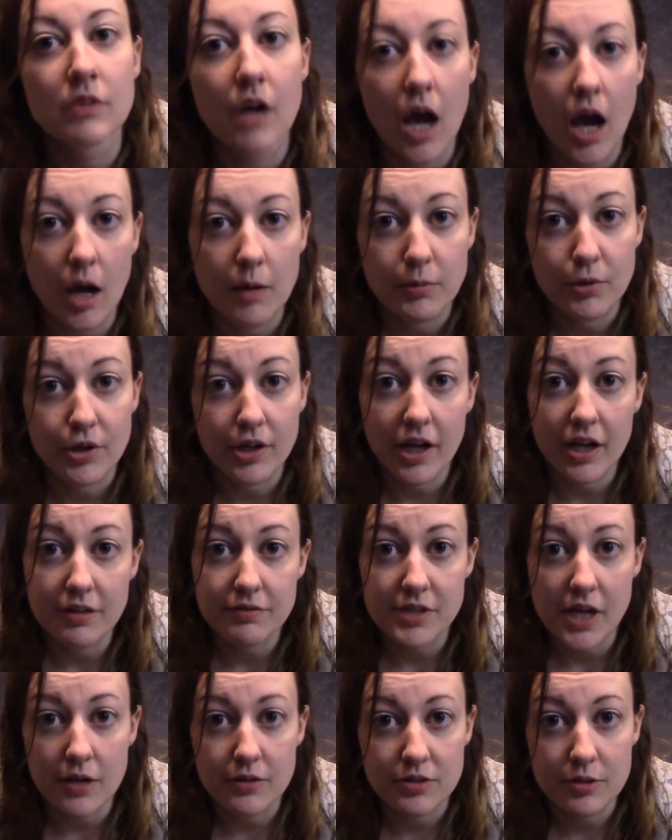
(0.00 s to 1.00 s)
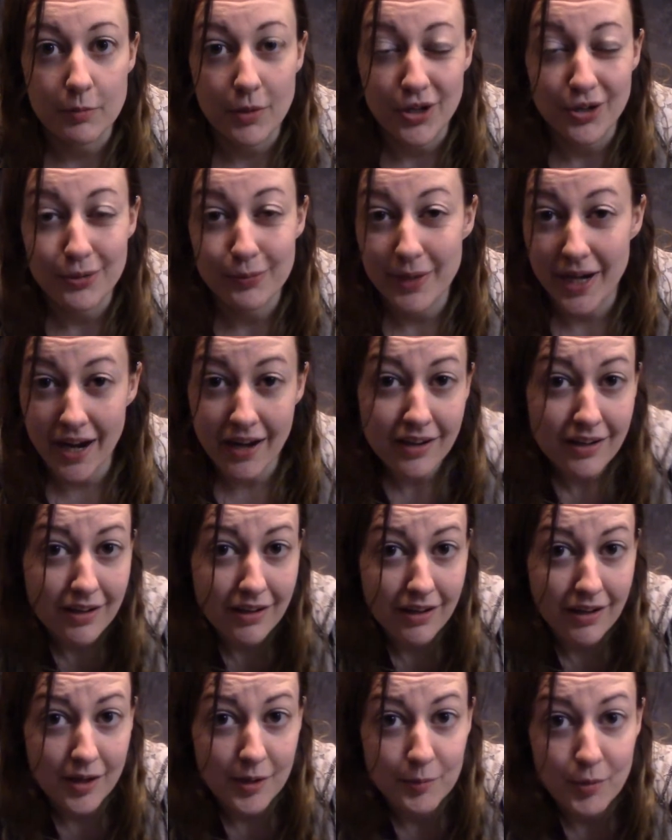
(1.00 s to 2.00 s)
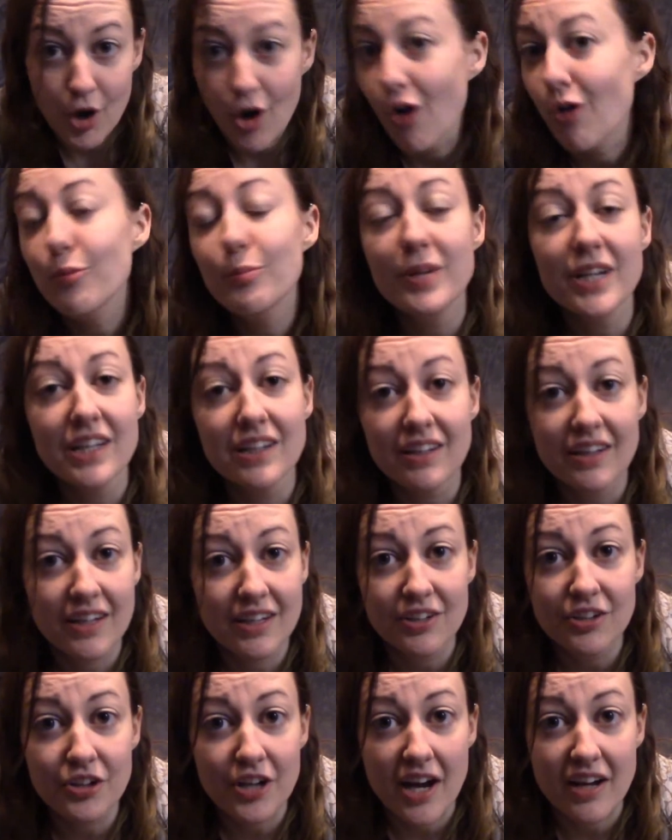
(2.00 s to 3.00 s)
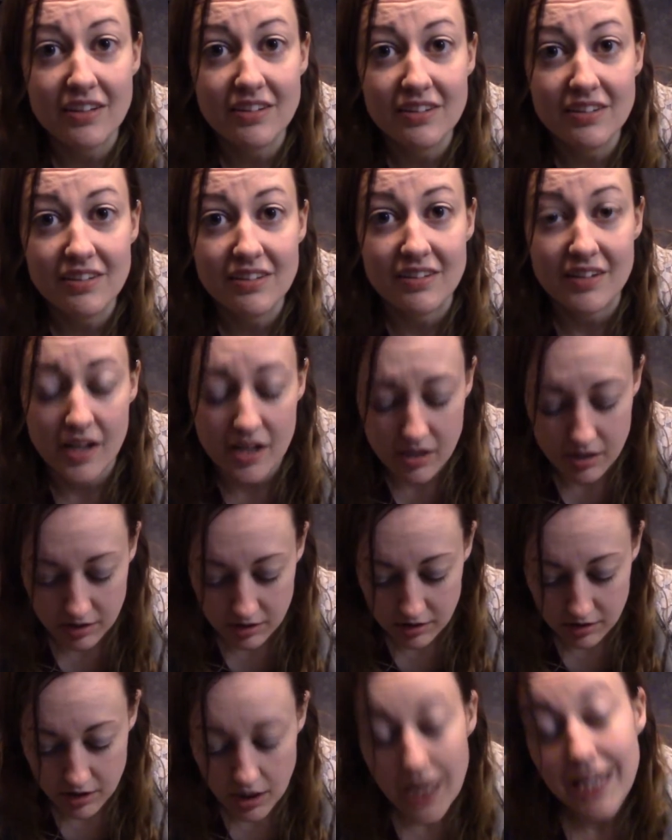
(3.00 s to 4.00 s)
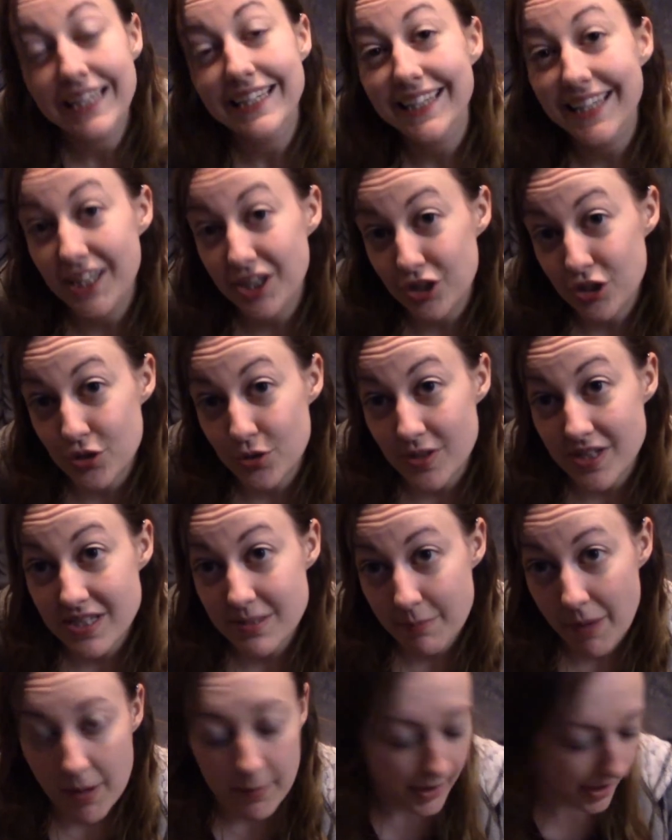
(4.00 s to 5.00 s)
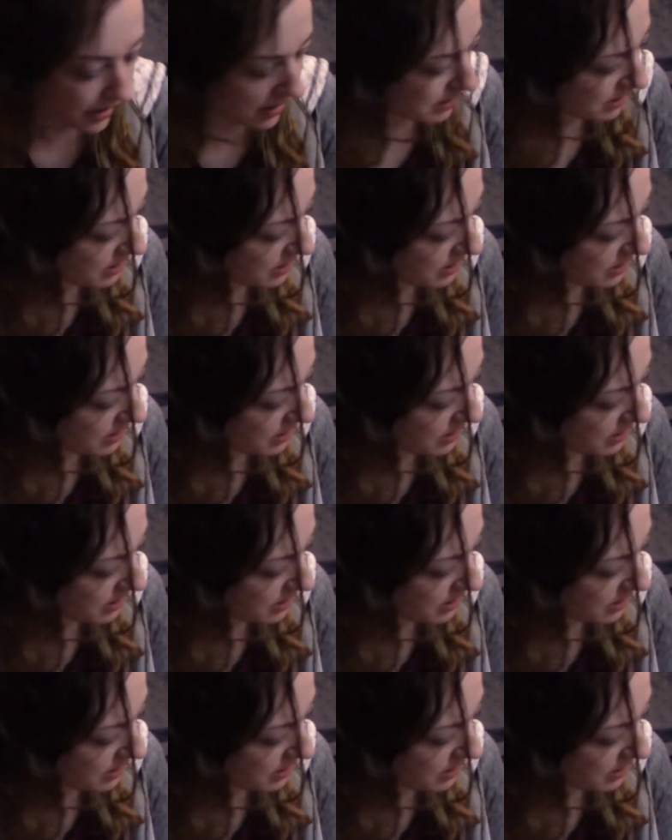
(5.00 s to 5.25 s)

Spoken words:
I'm going out of town tomorrow, but I am opening Kinder eggs instead. Kinder Joys, my bad.